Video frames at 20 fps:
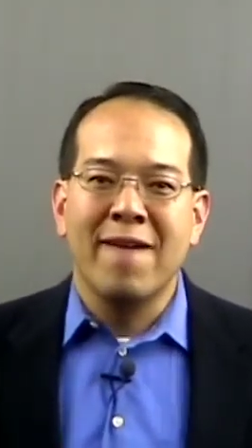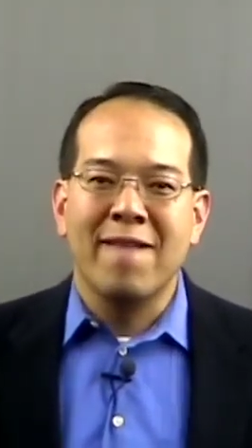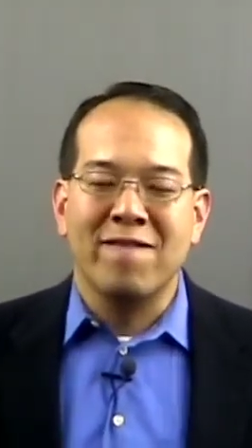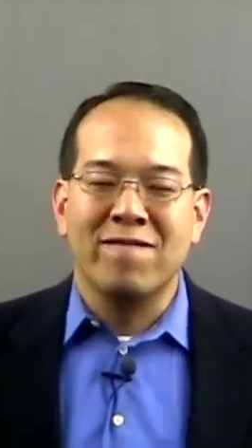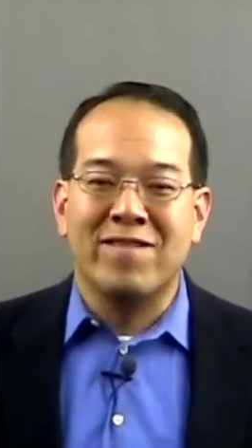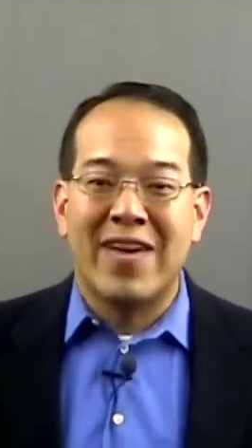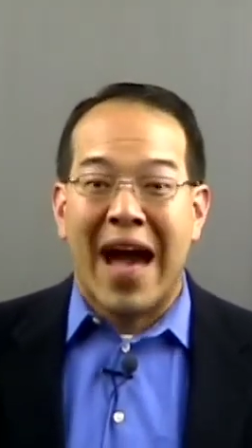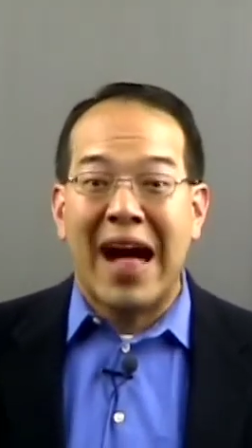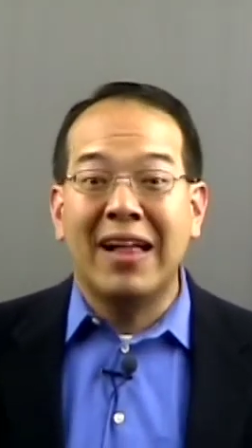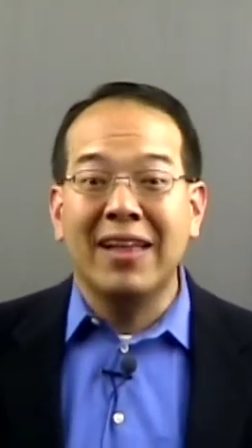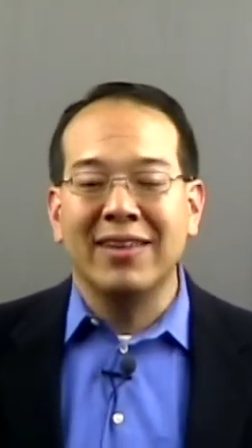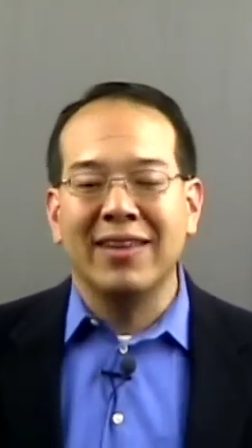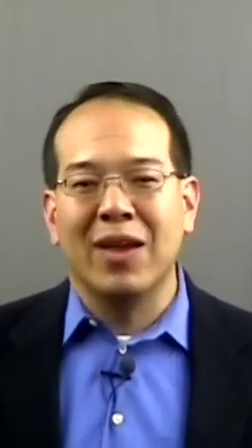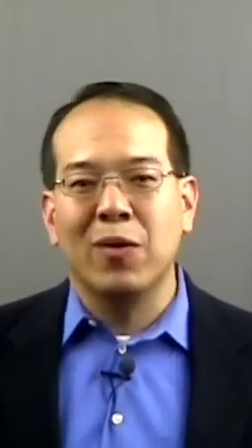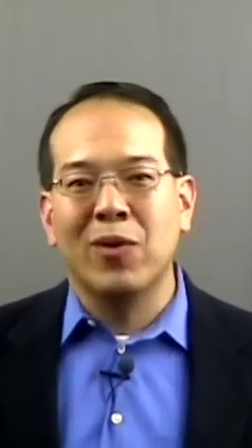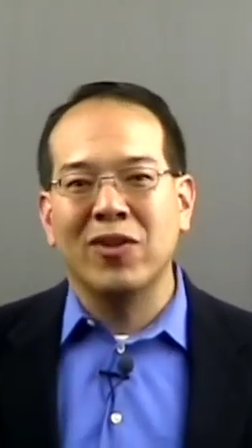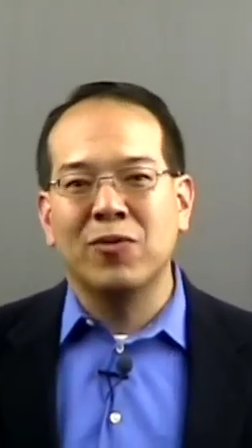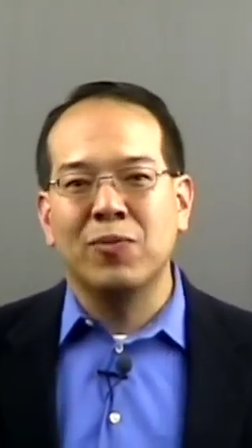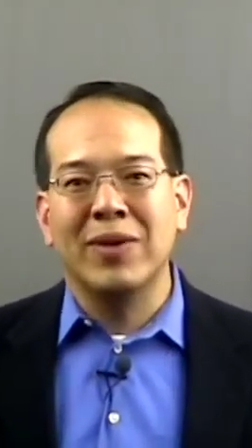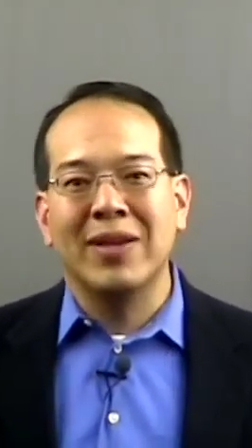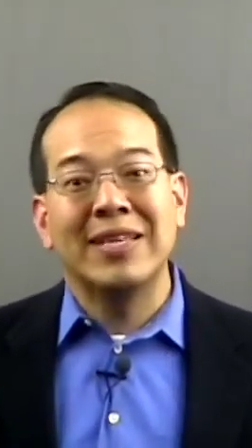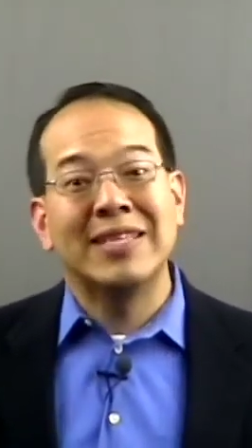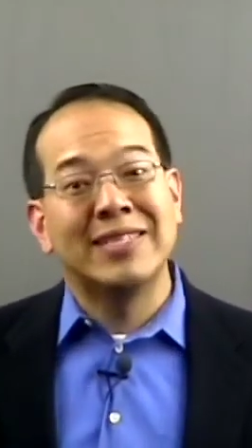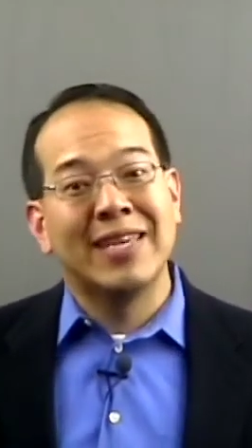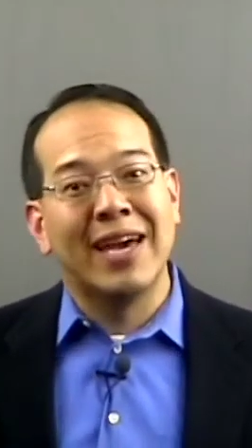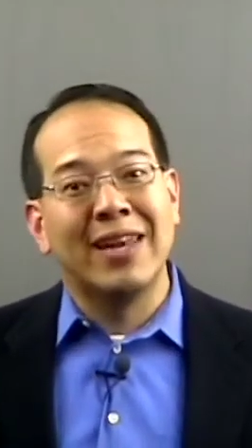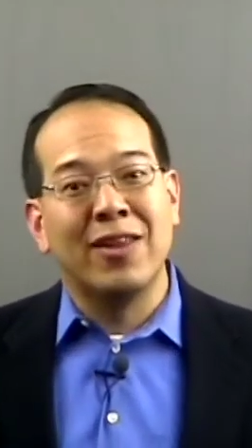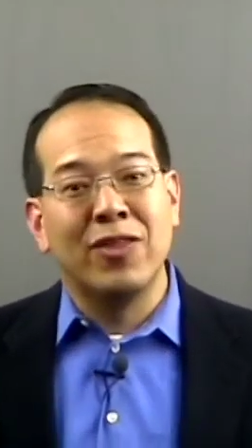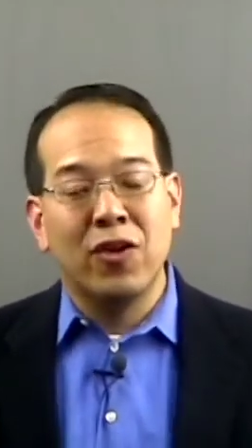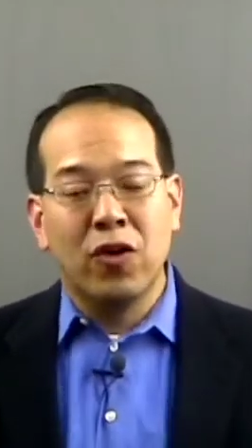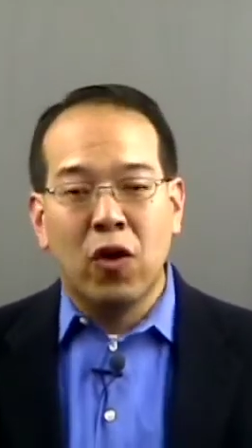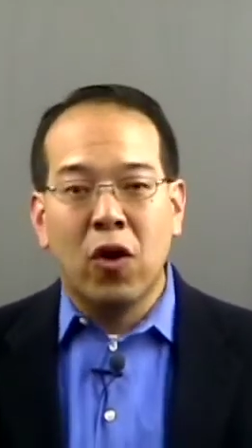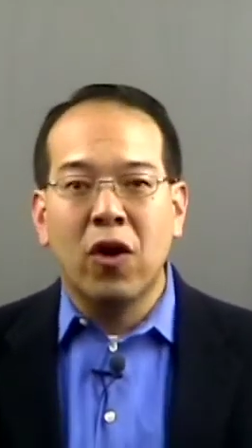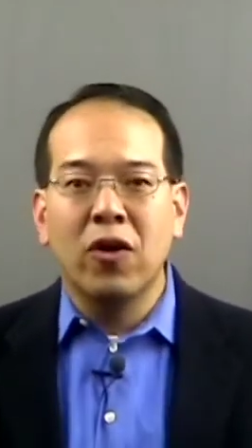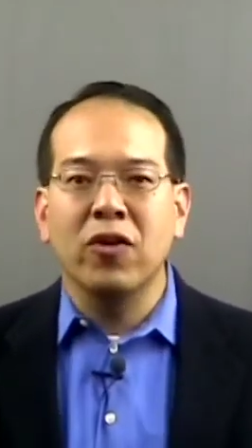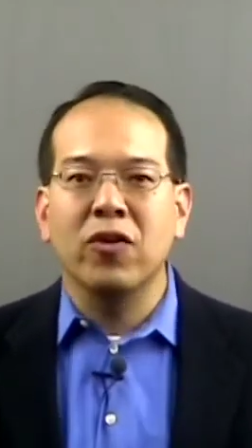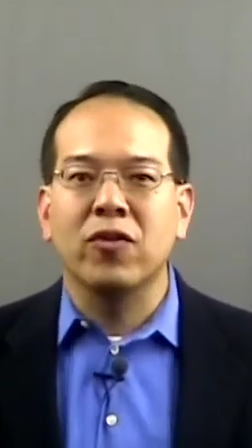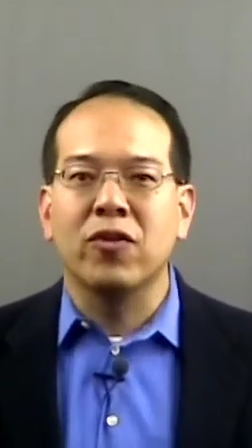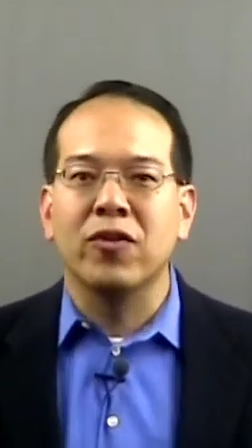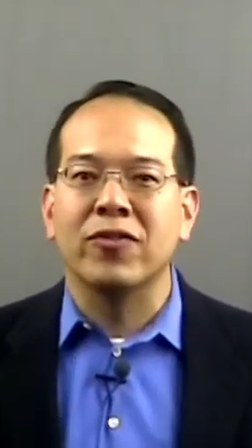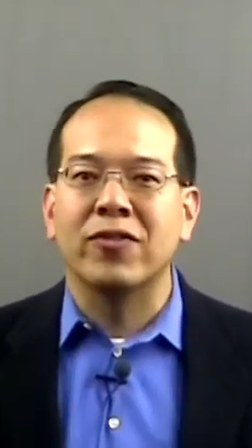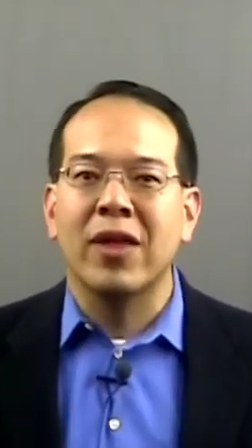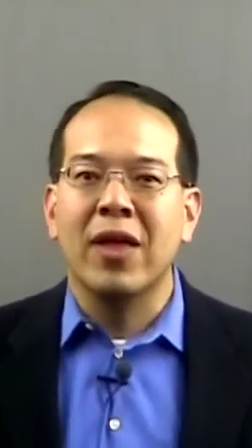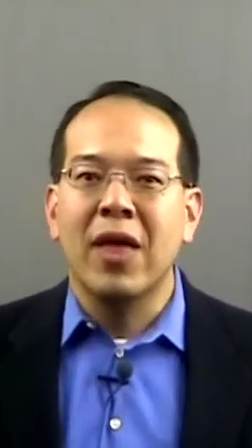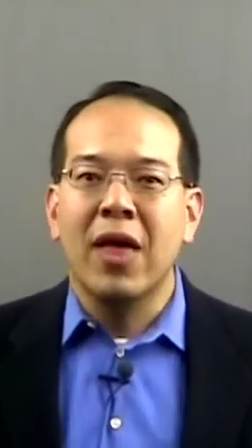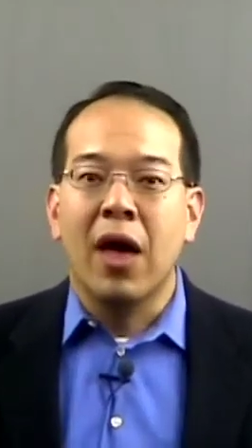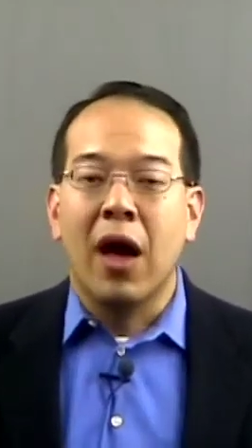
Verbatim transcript: validate what's being said in their articles.